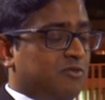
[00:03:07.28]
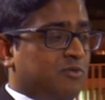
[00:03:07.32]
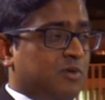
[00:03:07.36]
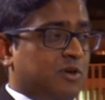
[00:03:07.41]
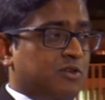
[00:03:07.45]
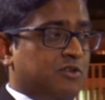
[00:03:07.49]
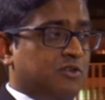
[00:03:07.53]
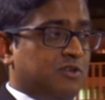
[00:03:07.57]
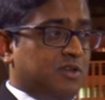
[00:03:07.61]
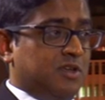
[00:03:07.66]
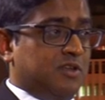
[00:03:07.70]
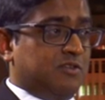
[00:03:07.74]
why
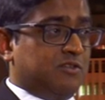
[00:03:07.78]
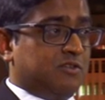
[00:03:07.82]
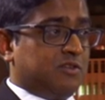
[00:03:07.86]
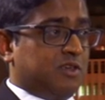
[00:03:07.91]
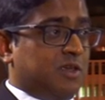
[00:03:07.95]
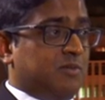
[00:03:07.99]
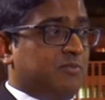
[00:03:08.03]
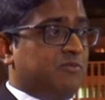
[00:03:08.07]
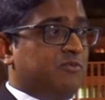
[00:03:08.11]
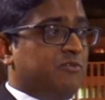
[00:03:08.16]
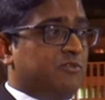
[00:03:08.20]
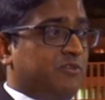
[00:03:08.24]
you need to
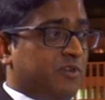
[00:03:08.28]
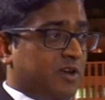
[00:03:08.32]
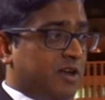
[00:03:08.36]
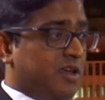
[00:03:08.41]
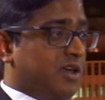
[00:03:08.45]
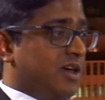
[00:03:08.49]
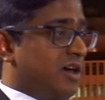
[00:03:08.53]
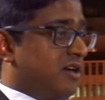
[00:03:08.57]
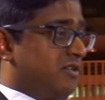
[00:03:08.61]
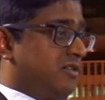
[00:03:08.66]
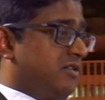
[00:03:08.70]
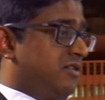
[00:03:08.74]
keep very
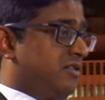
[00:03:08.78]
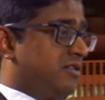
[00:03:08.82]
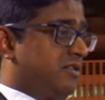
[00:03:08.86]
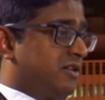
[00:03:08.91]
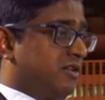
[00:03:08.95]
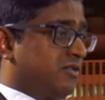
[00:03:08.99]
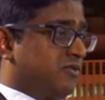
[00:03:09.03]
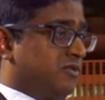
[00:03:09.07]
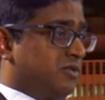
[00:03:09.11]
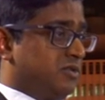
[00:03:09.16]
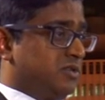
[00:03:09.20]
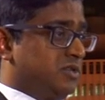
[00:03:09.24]
accurate
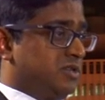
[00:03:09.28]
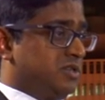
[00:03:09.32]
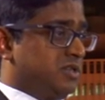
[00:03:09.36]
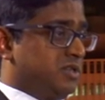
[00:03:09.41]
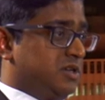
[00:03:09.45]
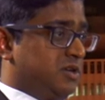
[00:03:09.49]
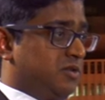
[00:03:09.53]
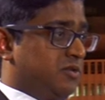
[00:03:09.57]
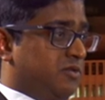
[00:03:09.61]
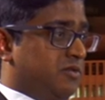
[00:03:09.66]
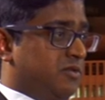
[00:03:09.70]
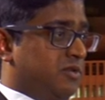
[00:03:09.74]
records
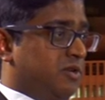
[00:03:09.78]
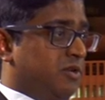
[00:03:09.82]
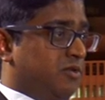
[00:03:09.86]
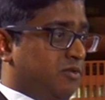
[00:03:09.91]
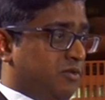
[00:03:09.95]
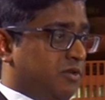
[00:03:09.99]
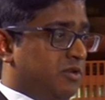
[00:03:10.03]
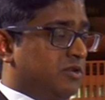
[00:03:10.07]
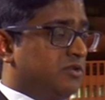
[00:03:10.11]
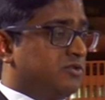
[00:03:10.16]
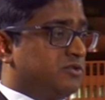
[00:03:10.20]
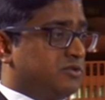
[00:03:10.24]
in
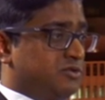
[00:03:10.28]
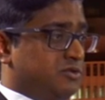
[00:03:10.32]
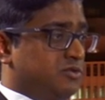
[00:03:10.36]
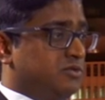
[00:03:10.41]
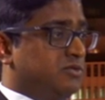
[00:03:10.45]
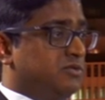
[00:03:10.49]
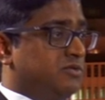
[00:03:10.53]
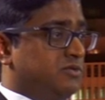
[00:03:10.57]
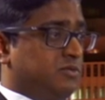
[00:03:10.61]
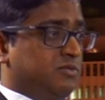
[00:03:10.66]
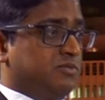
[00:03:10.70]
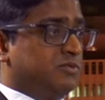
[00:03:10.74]
order
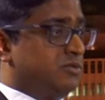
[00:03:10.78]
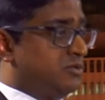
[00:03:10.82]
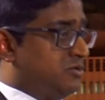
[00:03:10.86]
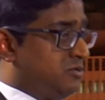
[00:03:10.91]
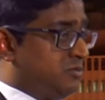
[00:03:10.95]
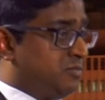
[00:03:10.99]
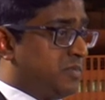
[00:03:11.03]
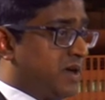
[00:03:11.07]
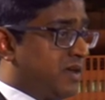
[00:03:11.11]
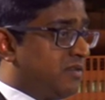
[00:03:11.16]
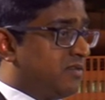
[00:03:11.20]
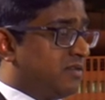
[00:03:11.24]
to
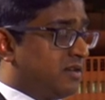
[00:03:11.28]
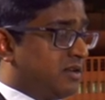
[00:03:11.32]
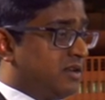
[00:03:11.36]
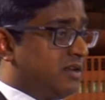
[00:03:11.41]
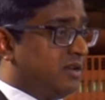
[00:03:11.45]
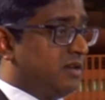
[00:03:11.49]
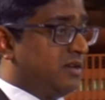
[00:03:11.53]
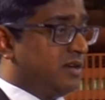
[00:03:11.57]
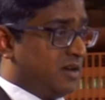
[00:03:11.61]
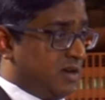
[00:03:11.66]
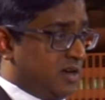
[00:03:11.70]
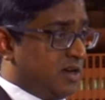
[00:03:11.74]

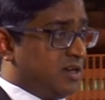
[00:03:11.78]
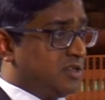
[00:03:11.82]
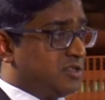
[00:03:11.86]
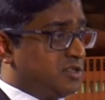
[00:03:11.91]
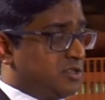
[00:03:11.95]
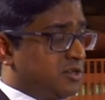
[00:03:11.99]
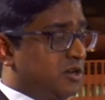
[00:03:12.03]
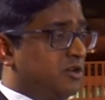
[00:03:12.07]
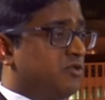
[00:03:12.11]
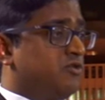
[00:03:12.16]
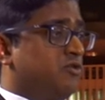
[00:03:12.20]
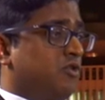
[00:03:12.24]
basically
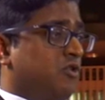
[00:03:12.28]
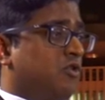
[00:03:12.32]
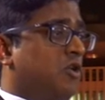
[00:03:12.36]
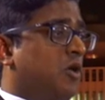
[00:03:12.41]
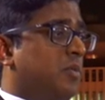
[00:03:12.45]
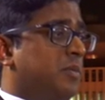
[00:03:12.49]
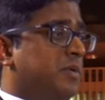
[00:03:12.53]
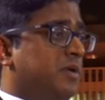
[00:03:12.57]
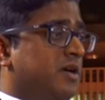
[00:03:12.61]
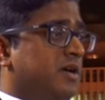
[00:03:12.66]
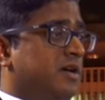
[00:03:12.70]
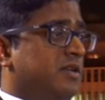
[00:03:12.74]
assert your
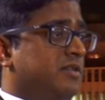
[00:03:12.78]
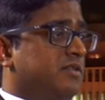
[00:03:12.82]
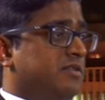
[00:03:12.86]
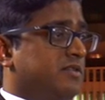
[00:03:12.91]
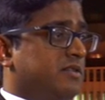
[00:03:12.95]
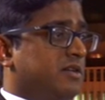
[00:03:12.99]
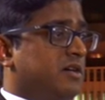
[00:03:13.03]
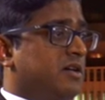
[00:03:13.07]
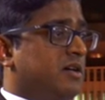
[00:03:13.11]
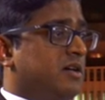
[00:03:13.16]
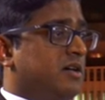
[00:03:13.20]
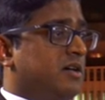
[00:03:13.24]
copyright,
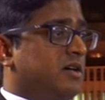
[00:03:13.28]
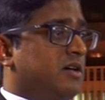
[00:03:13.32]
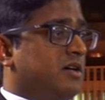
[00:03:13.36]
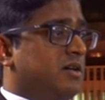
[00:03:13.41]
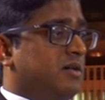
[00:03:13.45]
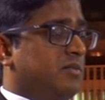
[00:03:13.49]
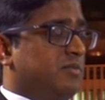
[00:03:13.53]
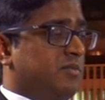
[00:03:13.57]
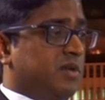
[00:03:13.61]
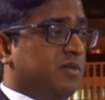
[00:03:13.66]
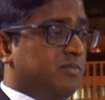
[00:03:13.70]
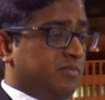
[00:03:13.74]

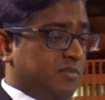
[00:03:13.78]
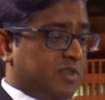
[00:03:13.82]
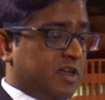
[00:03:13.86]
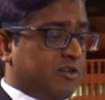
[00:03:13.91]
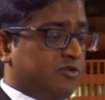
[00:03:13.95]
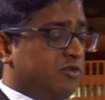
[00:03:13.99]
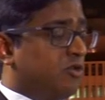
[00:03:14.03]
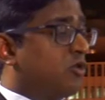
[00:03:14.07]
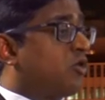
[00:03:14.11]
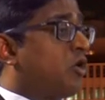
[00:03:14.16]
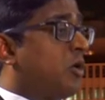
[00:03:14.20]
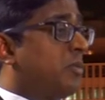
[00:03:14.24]

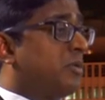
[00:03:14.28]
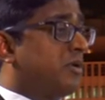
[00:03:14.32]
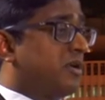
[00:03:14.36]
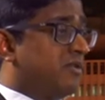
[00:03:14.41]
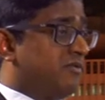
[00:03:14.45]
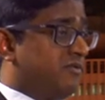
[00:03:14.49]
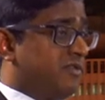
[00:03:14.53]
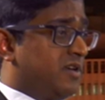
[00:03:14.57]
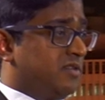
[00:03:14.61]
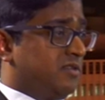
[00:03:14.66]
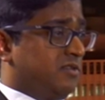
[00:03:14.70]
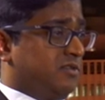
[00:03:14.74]
that your copyright
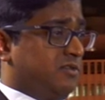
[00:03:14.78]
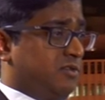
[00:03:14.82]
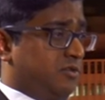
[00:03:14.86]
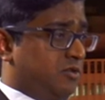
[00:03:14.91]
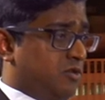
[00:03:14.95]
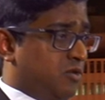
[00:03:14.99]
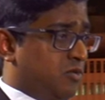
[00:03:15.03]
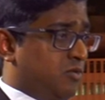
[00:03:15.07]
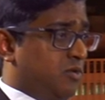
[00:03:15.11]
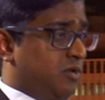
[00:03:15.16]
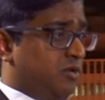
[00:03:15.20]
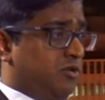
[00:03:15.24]
vests in
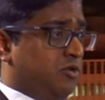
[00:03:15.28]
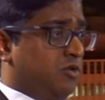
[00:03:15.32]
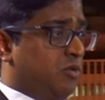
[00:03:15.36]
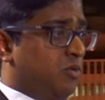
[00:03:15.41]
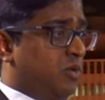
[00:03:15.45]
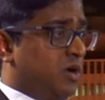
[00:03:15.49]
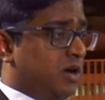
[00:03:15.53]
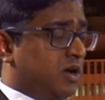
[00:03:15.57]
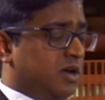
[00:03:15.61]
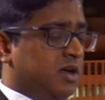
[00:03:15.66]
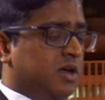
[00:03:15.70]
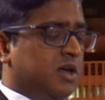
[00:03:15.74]
your
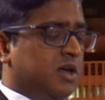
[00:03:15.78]
work.